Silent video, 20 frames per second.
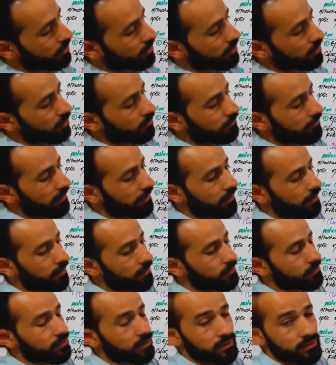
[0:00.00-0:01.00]
and the
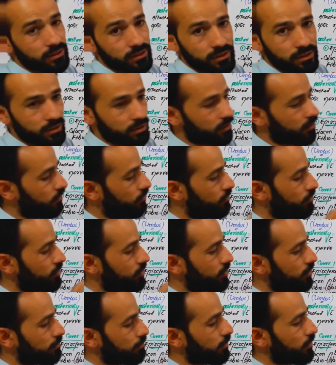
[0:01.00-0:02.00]
veins and the nerves
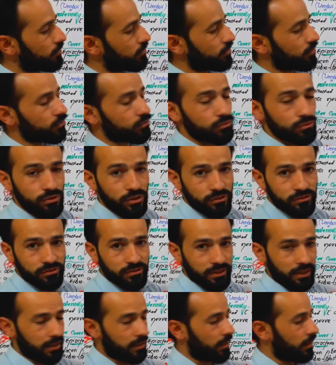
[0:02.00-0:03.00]
which are passing through the
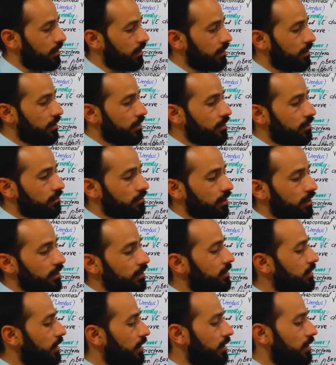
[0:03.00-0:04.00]
sclera,
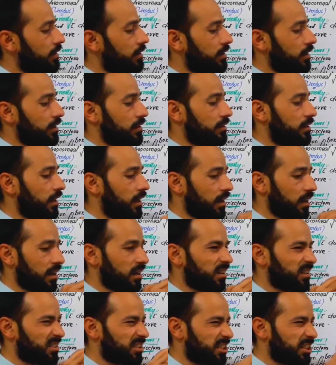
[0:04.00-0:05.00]
right? And they
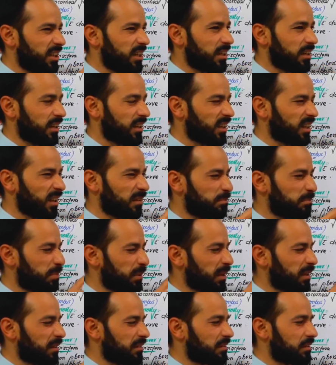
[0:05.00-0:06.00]
are tearing and
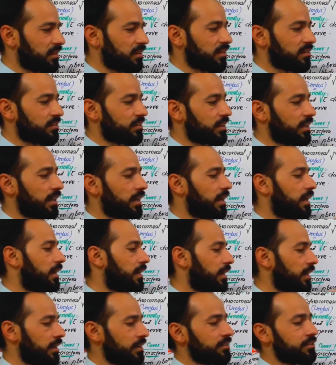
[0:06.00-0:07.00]
piercing the sclera
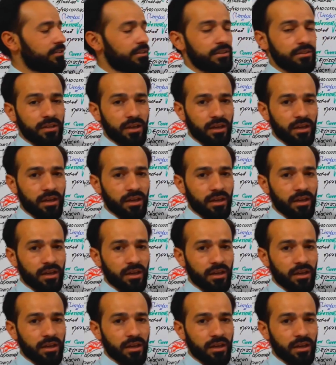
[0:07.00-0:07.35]
and entering